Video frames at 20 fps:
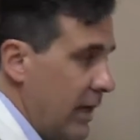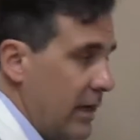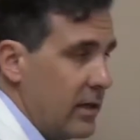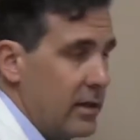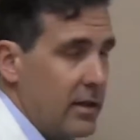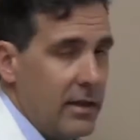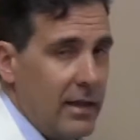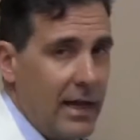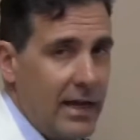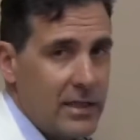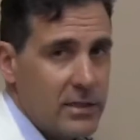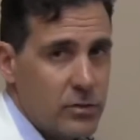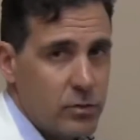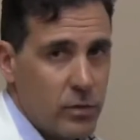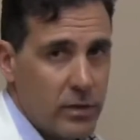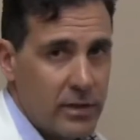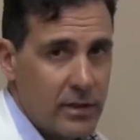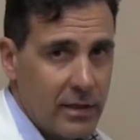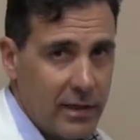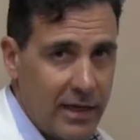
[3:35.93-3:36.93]
like in the last
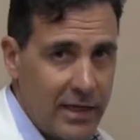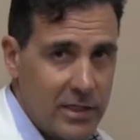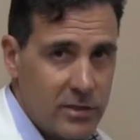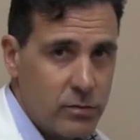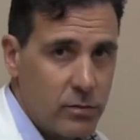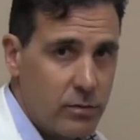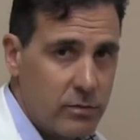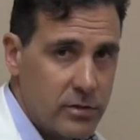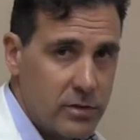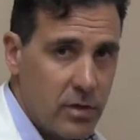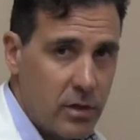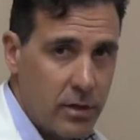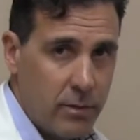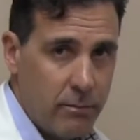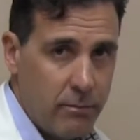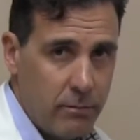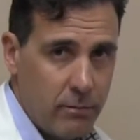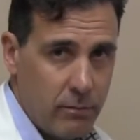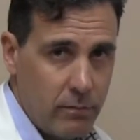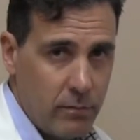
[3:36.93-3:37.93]
one was called a
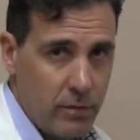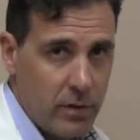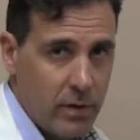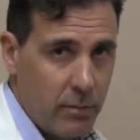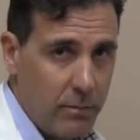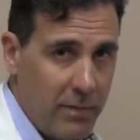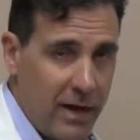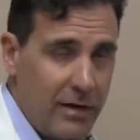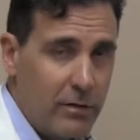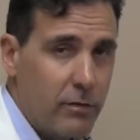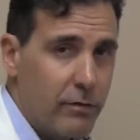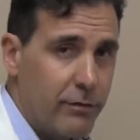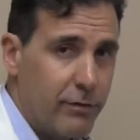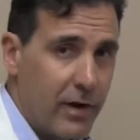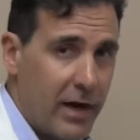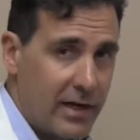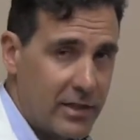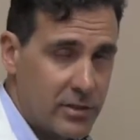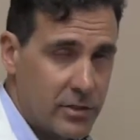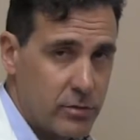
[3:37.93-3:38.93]

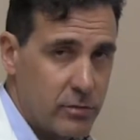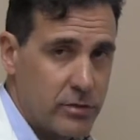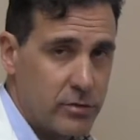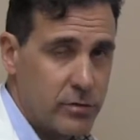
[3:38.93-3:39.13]
microfracture,